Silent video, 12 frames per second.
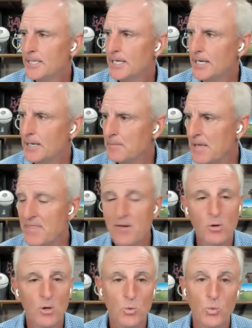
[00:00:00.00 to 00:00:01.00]
Um, and they
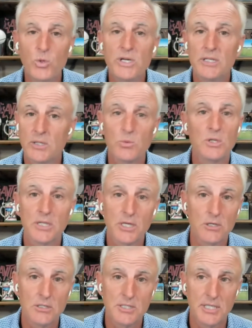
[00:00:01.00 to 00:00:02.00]
were a really, really
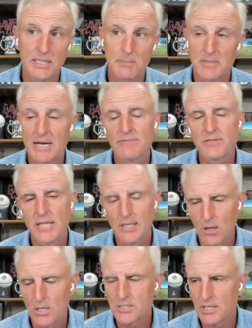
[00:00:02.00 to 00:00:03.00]
good team. But after they
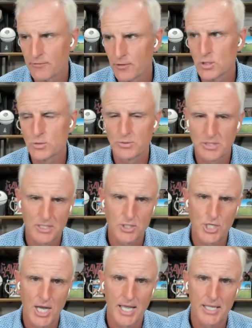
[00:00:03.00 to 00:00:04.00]
lost that first one to the
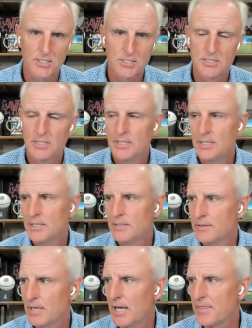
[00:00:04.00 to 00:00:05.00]
Giants,
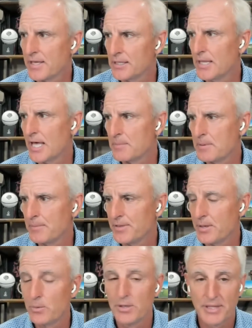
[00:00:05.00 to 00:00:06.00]
I think a lot of people
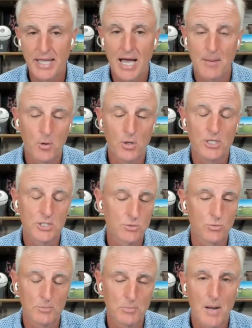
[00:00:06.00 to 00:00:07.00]
thought, well, the
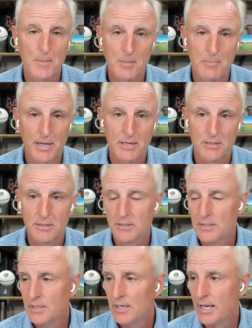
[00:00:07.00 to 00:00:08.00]
Cowboys were probably better,
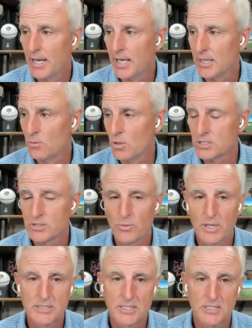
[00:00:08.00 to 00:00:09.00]
and the
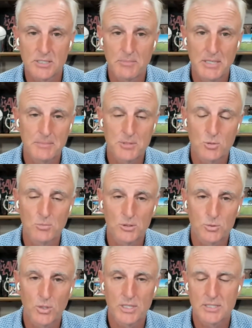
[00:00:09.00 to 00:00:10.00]
Washingtons that beat them in Super
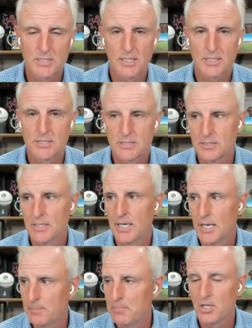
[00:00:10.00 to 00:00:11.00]
Bowl 26
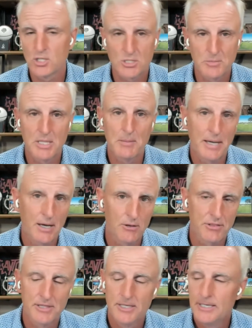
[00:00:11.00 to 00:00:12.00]
uh, punched them in the
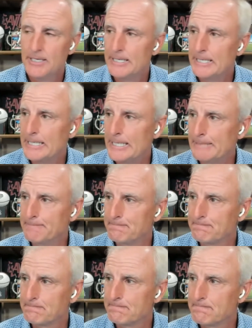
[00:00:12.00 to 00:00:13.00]
mouth.
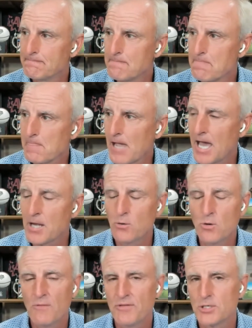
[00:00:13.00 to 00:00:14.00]
Um, I
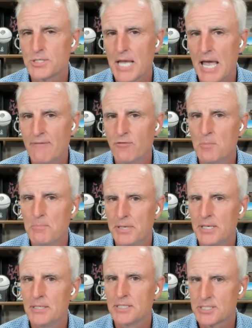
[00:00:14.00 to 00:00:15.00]
don't know if there's ever
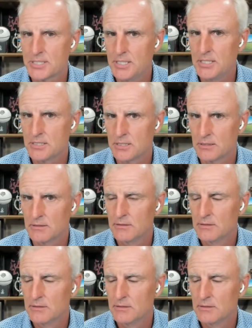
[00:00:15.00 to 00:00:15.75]
been a season